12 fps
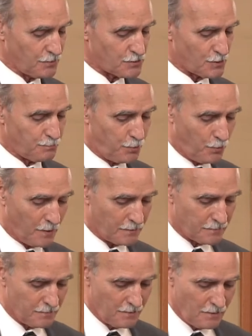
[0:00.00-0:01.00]
the support
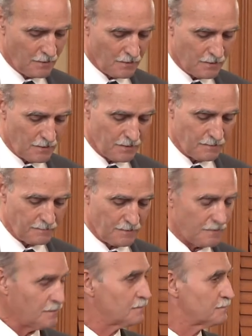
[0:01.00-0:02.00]
of,
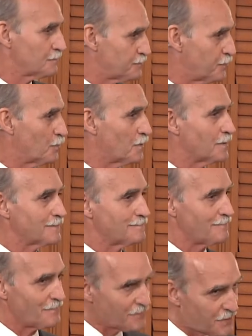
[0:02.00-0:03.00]
uh, for
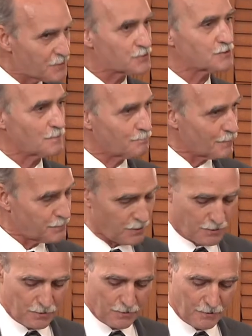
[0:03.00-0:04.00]
this
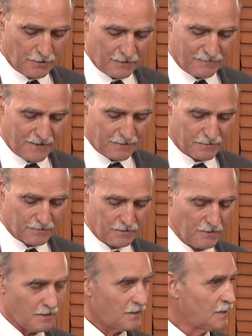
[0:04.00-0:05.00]
particular event
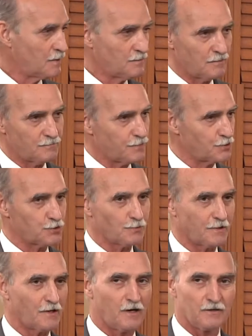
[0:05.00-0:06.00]
and
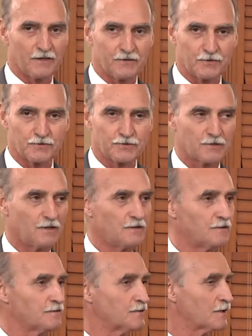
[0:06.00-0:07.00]
virtually all others
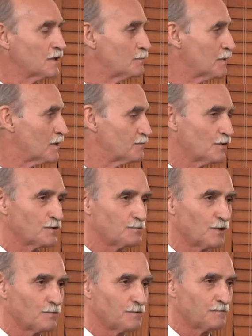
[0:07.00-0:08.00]
uh, that come out of our
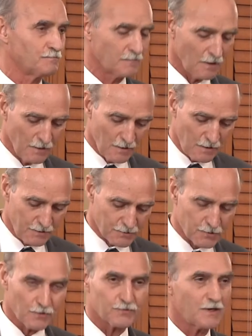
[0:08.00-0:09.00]
department. And
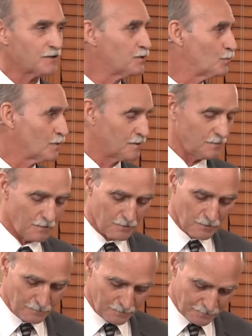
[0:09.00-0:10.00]
so thank you one and all.